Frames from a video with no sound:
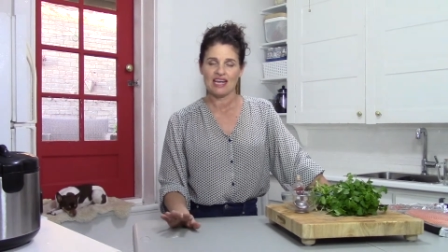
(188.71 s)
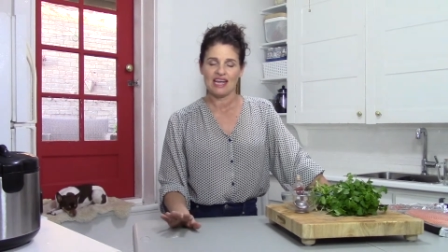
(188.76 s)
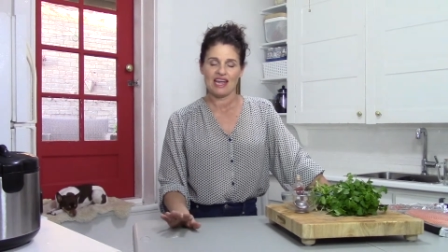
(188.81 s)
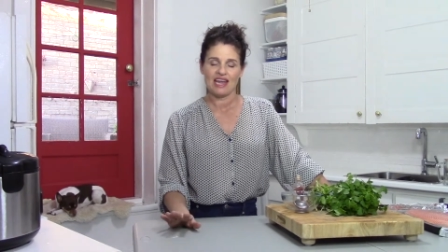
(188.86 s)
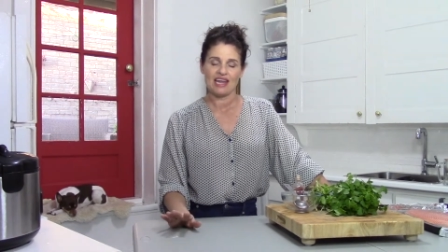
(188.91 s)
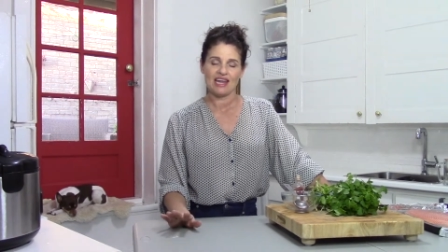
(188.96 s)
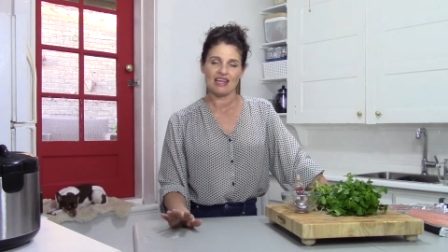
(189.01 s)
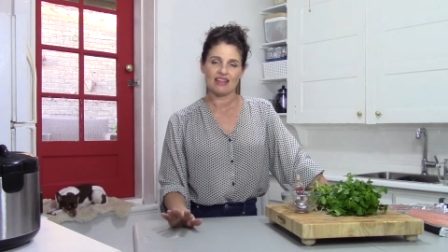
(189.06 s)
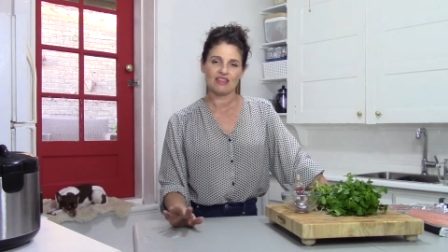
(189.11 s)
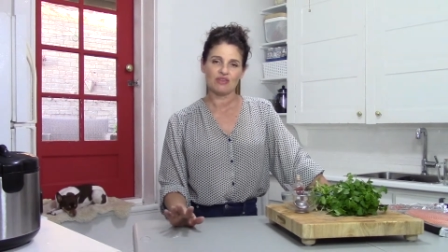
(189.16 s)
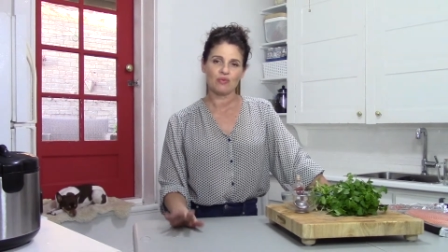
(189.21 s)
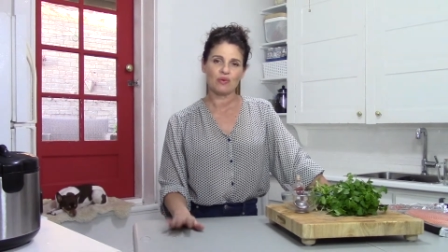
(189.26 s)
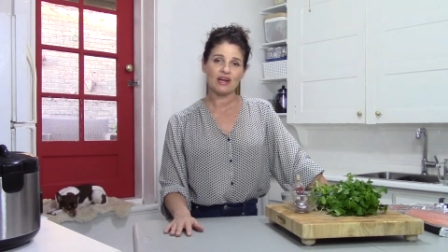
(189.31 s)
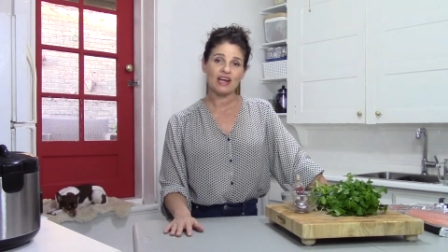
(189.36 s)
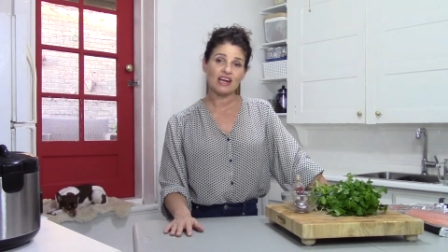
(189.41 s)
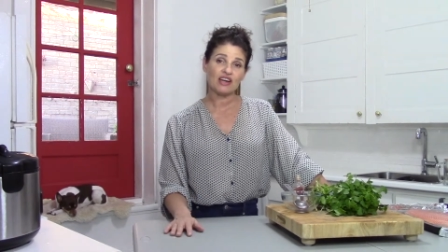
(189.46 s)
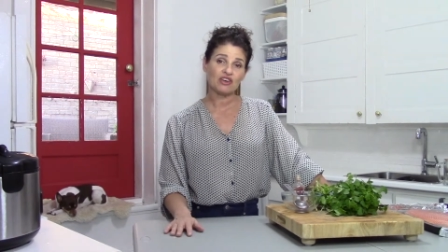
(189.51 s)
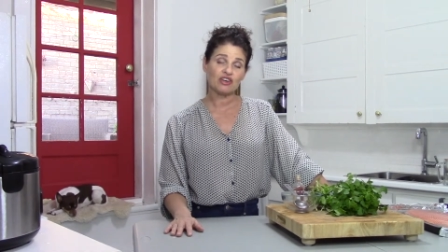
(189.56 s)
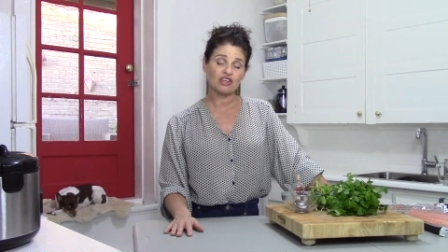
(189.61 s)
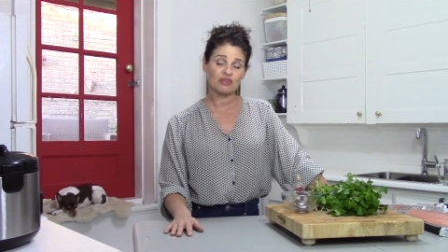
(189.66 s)
and the way
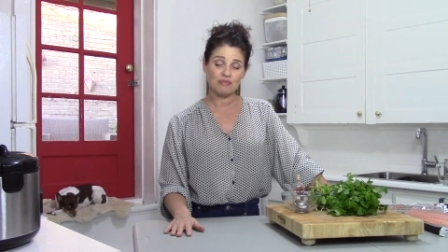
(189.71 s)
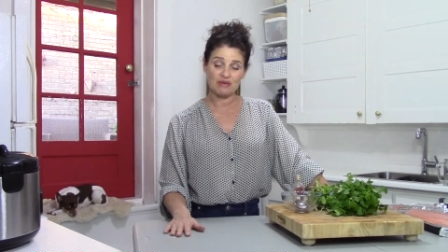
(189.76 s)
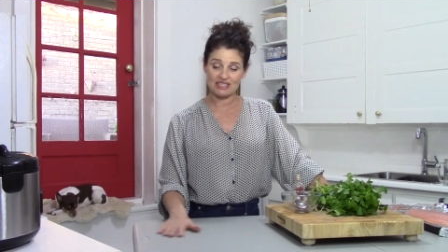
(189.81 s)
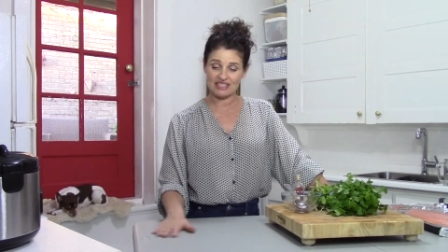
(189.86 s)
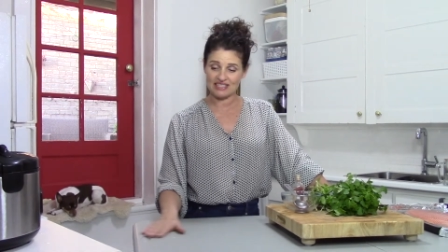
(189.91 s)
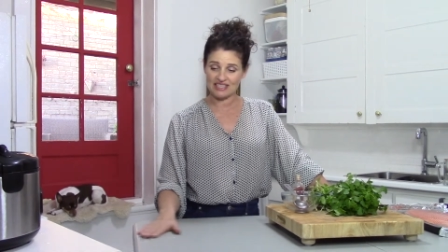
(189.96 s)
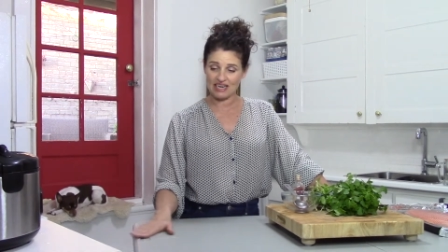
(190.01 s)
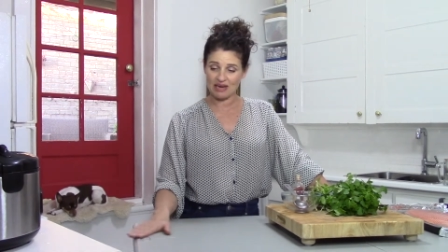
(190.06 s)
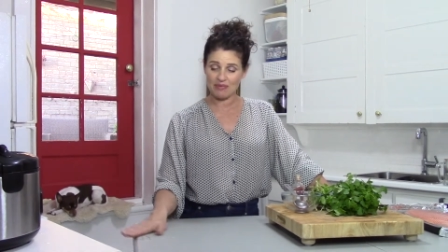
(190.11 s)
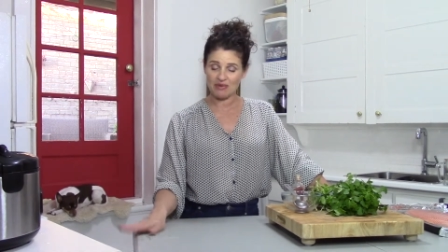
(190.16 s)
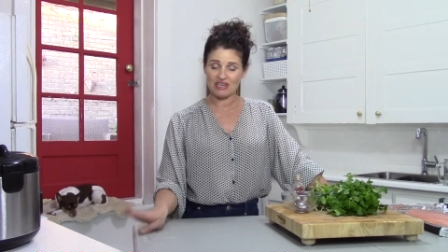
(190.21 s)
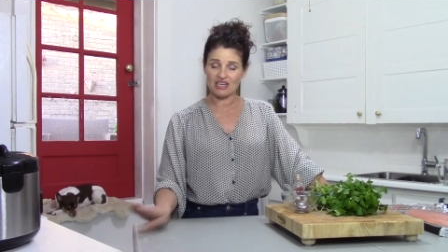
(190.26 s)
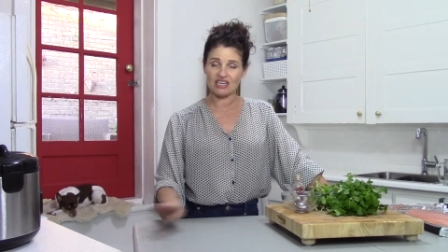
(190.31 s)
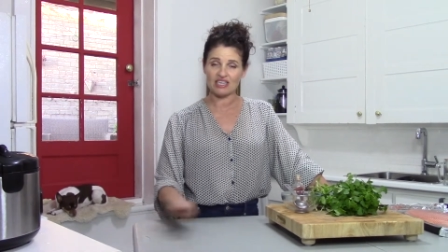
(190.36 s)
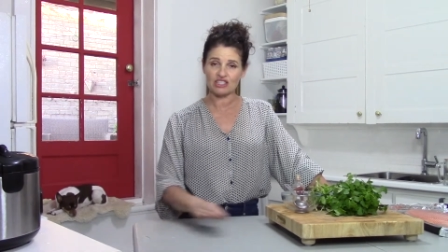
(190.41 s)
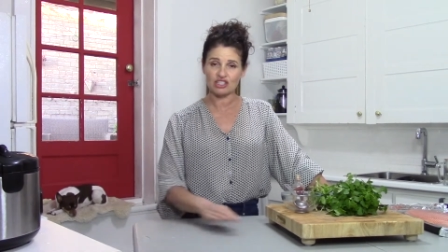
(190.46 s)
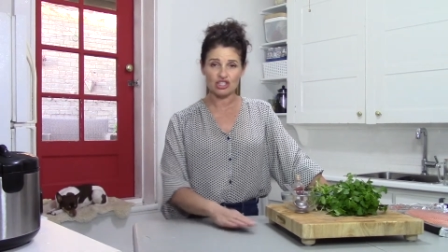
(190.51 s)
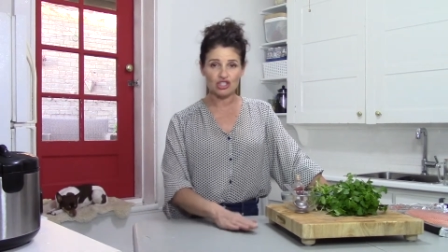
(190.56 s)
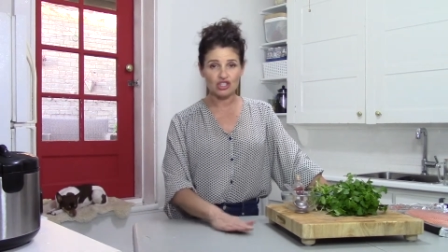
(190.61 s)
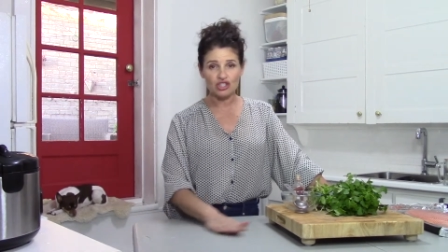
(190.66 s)
I cook my salmon is
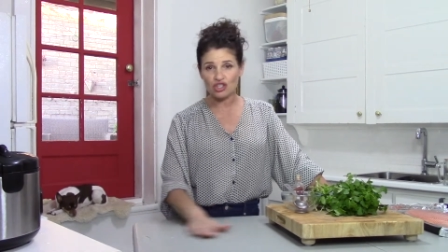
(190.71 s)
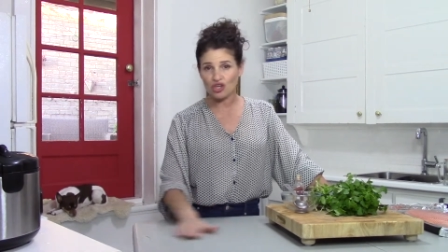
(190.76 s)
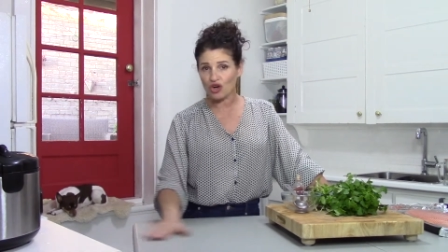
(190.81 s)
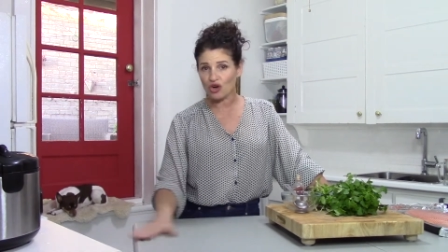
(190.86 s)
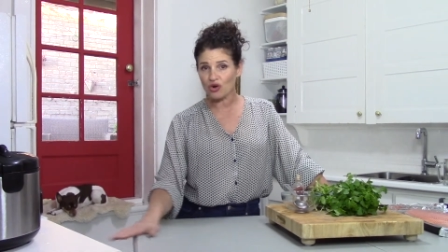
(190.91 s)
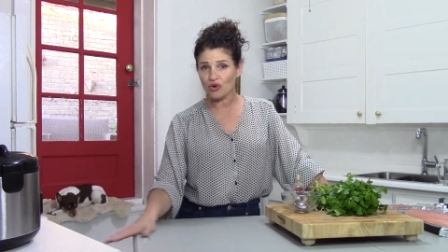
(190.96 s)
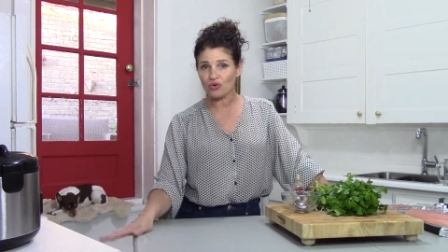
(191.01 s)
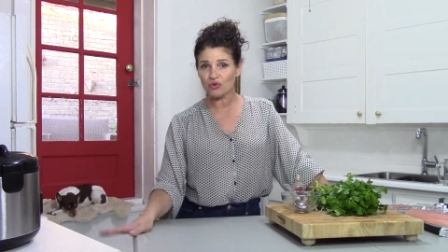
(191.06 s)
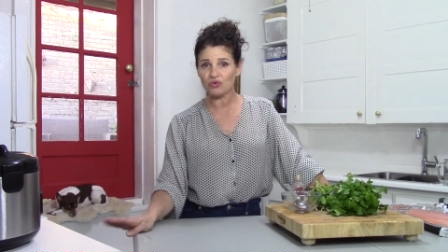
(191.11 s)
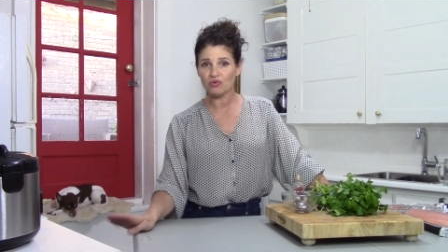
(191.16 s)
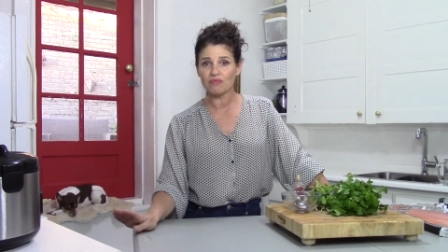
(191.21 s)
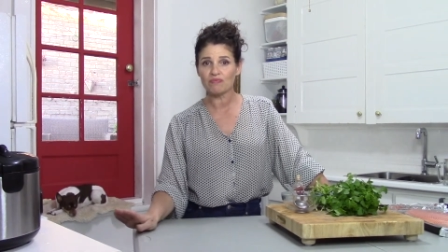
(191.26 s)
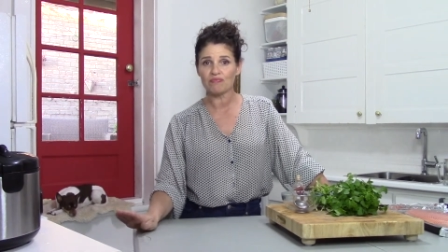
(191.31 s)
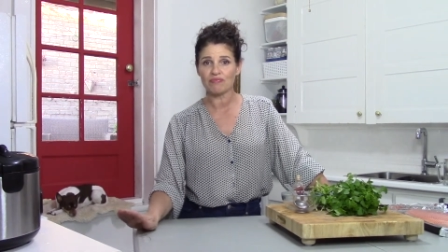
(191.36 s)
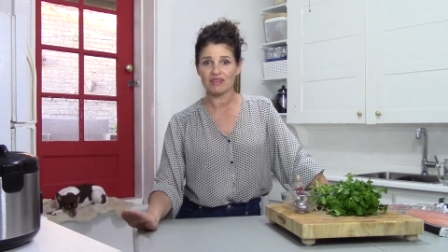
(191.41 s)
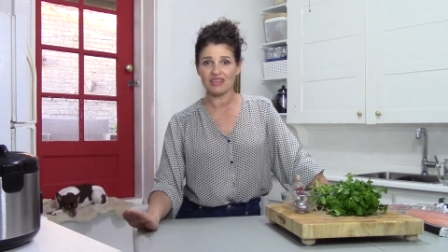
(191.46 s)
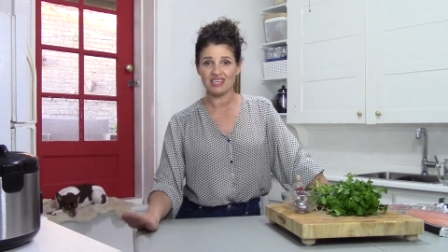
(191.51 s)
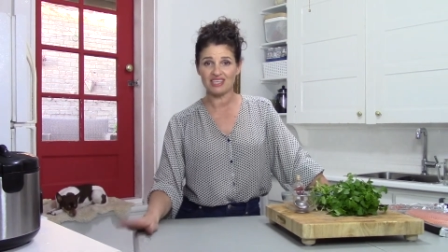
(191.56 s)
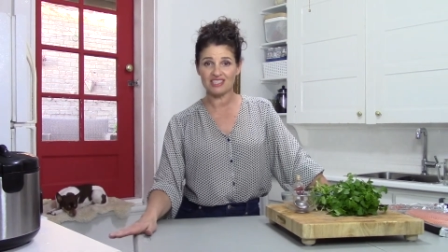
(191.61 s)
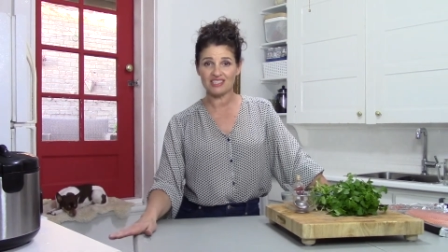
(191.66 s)
so
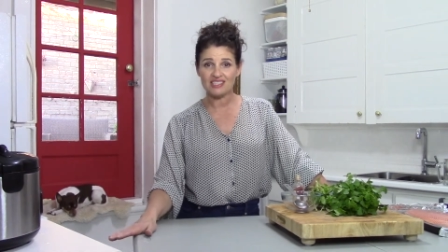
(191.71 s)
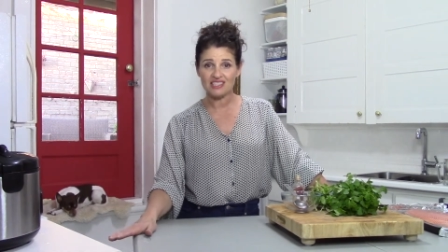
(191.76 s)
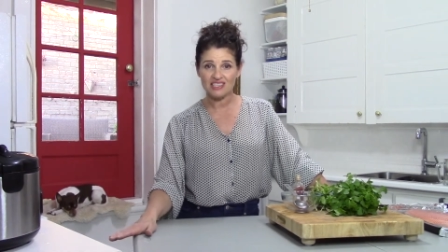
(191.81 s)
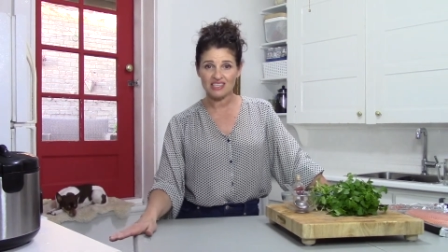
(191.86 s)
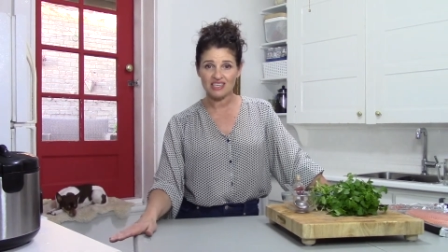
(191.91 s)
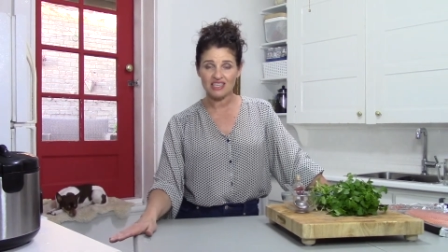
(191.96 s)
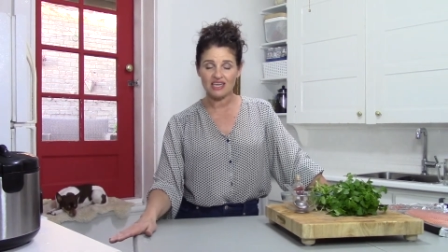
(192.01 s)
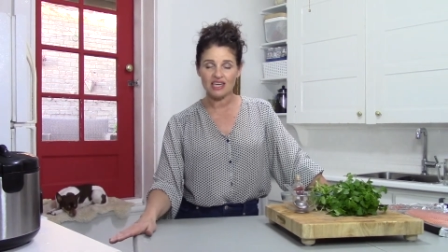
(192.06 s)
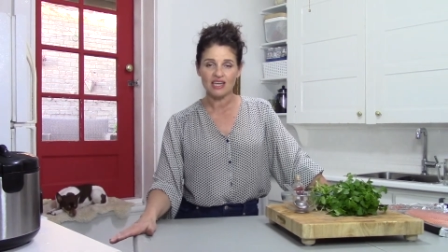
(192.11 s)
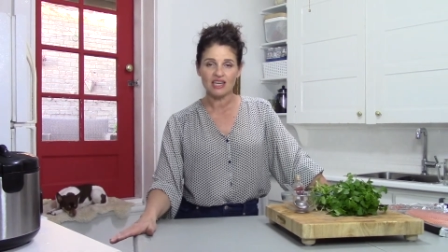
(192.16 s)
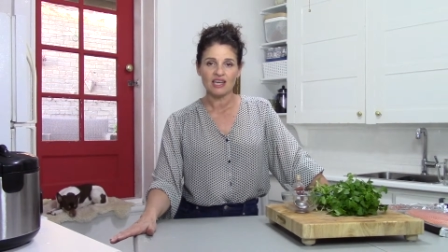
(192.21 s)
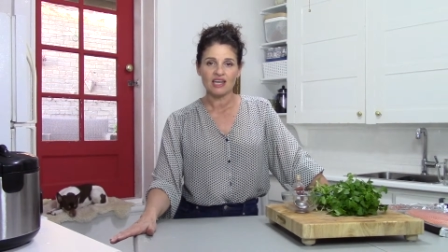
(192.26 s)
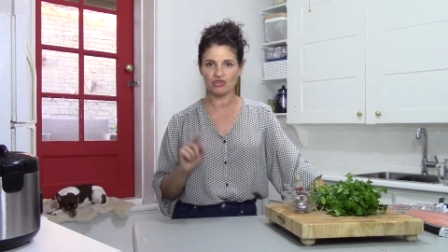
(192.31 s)
easy.